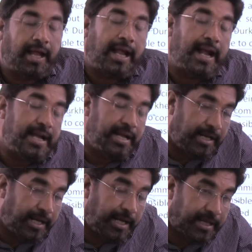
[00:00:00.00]
And
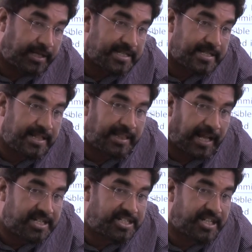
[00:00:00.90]
it is
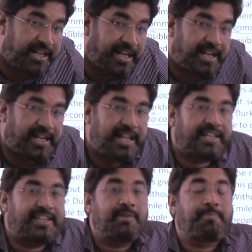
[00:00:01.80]
largely
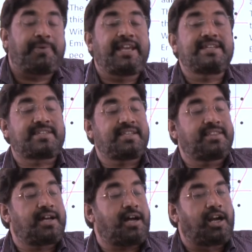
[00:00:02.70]
taking place
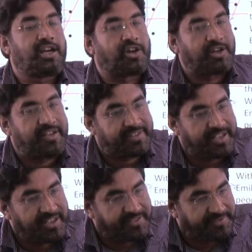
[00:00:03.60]
in the
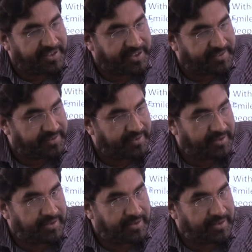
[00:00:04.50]
adolescent phase.